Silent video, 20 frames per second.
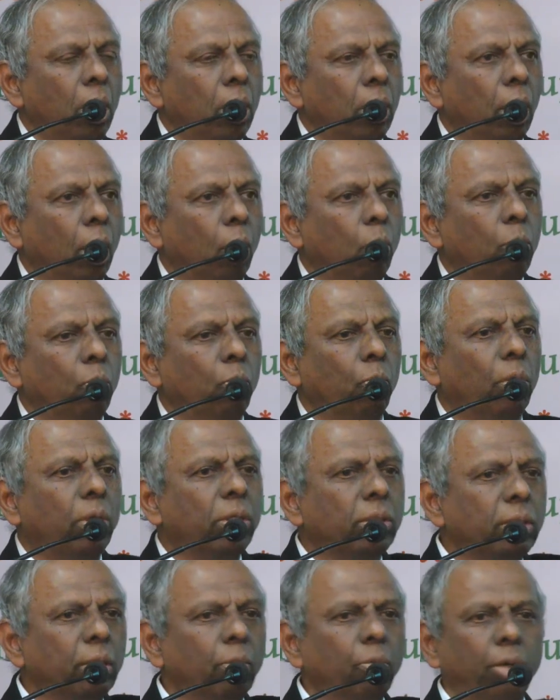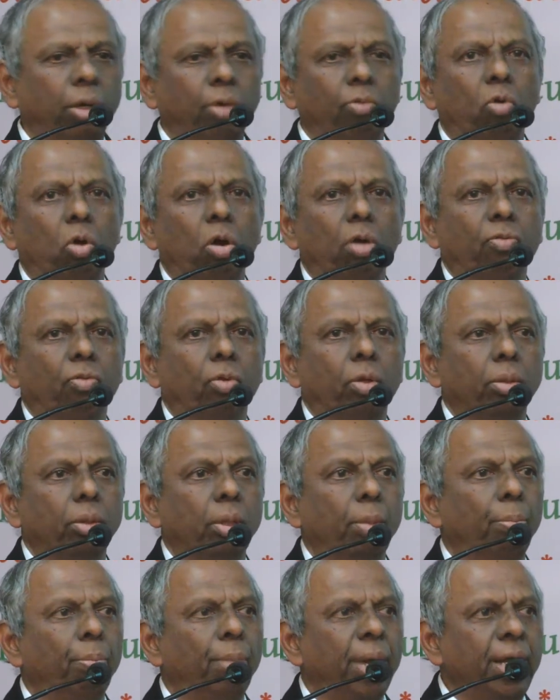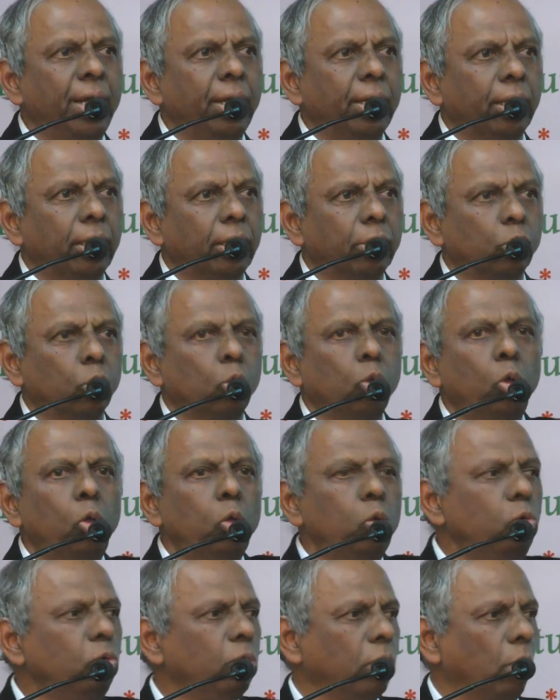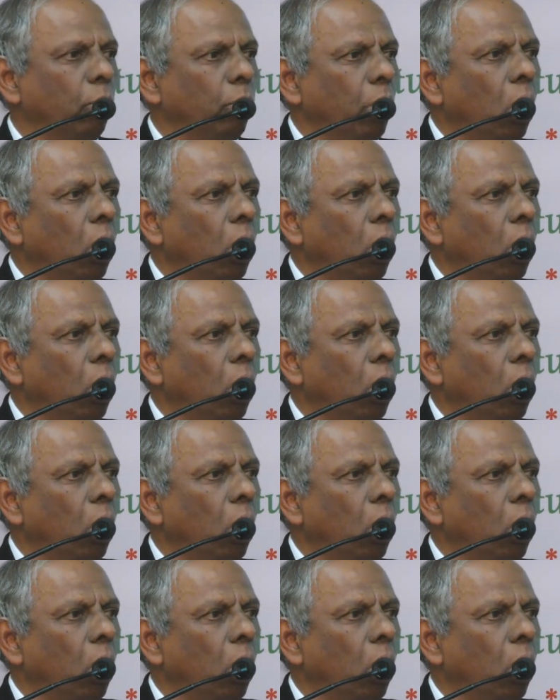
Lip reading: Now what is the reward for the mentors who lose out?